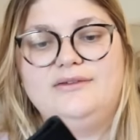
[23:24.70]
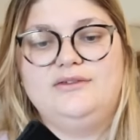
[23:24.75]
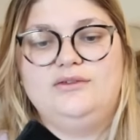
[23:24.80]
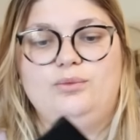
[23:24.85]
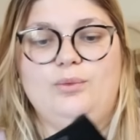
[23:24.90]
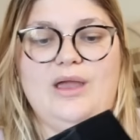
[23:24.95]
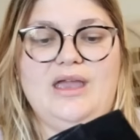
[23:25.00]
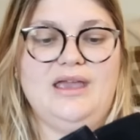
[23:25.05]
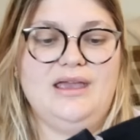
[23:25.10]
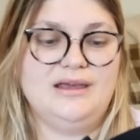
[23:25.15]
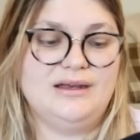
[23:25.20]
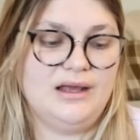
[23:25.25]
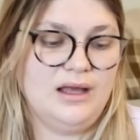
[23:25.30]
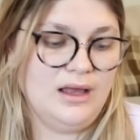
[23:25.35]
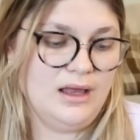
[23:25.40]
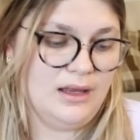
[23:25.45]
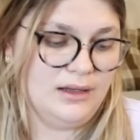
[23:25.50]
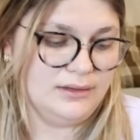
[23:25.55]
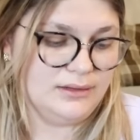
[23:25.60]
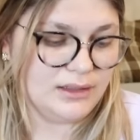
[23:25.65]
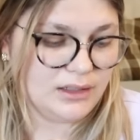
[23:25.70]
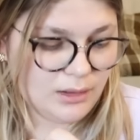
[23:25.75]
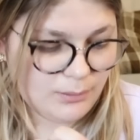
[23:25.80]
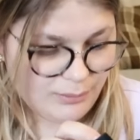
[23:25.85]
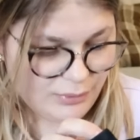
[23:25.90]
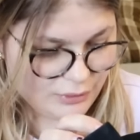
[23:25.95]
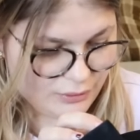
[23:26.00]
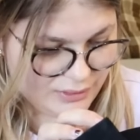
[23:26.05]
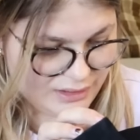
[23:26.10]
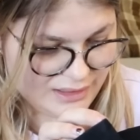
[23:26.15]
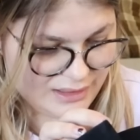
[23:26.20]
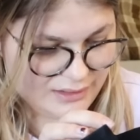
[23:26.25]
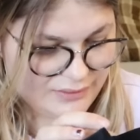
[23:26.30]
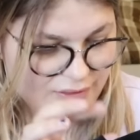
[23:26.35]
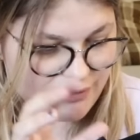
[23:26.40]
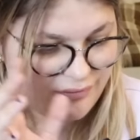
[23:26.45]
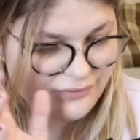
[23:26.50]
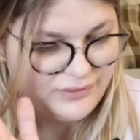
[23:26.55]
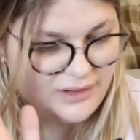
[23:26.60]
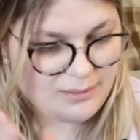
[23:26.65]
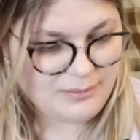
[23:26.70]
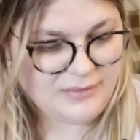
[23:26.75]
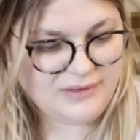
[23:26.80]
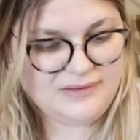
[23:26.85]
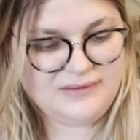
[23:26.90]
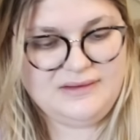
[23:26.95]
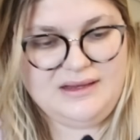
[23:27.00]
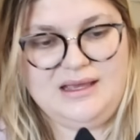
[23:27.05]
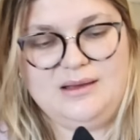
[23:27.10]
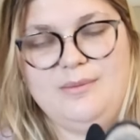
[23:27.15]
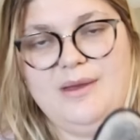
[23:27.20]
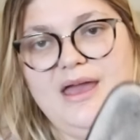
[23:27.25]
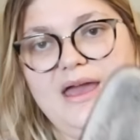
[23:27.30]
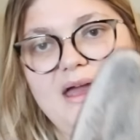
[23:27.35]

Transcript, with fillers: suede little booty. They're from Sam